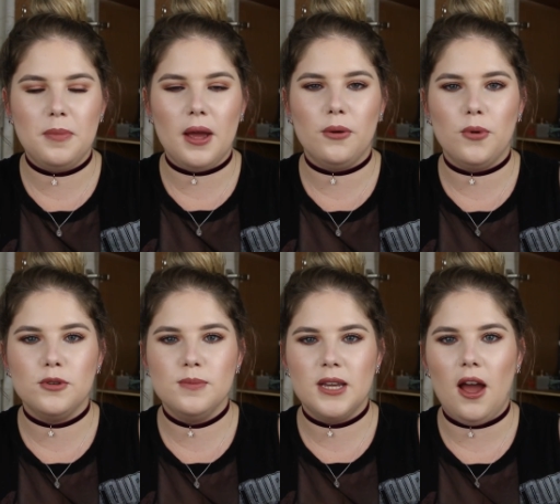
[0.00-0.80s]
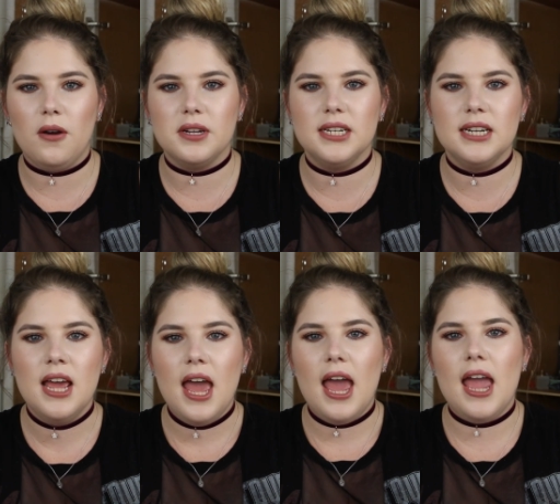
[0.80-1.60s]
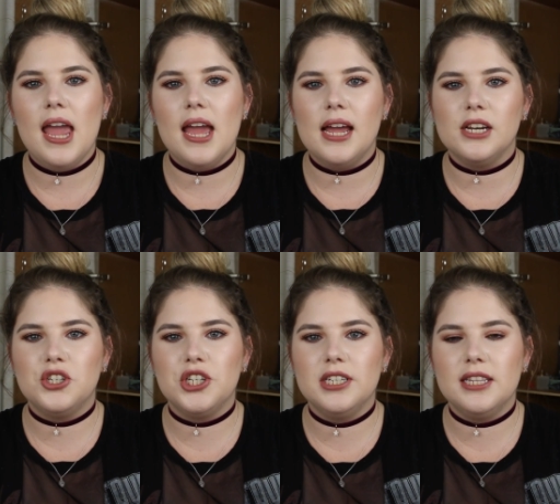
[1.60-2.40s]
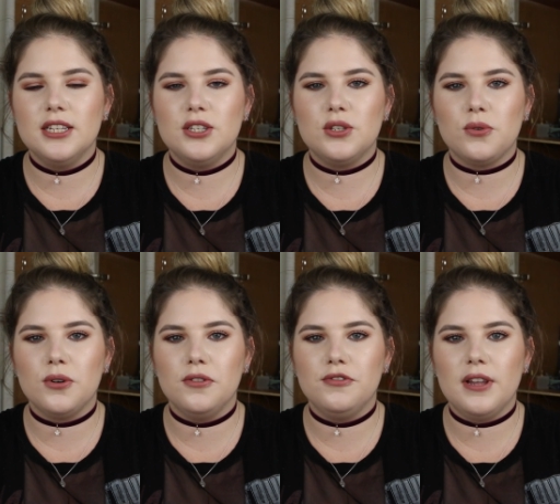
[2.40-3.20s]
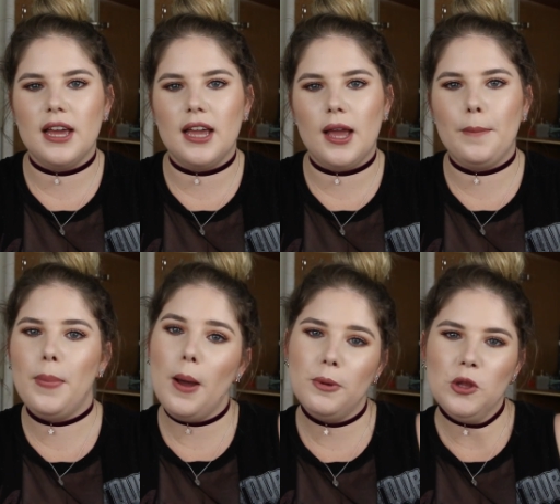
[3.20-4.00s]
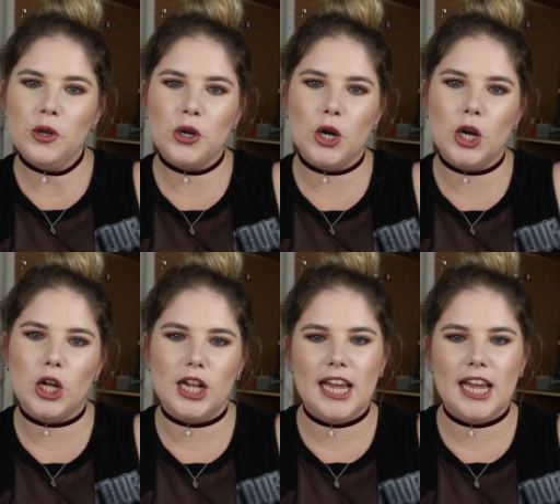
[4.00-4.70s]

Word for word: by Rose McGowan, and she's this sort of like popular girl,